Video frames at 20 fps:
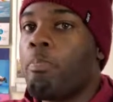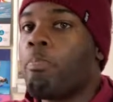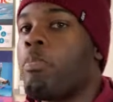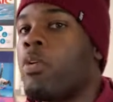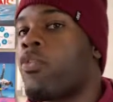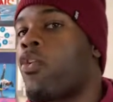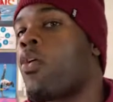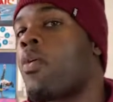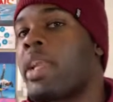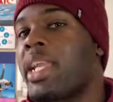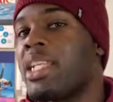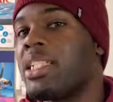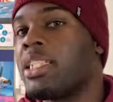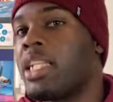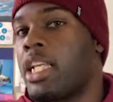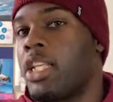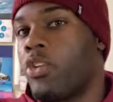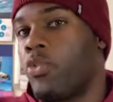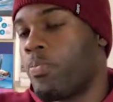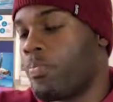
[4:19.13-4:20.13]
Before we
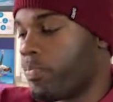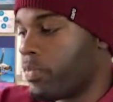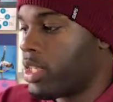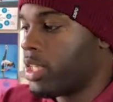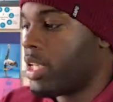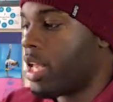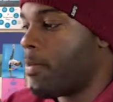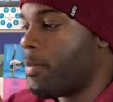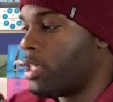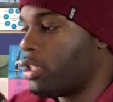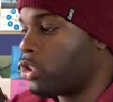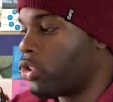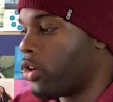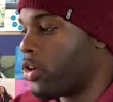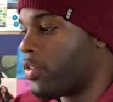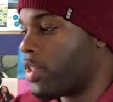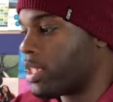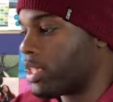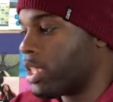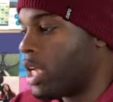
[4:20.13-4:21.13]
continue, let me show
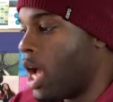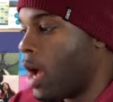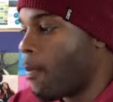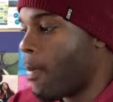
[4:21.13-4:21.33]
you this.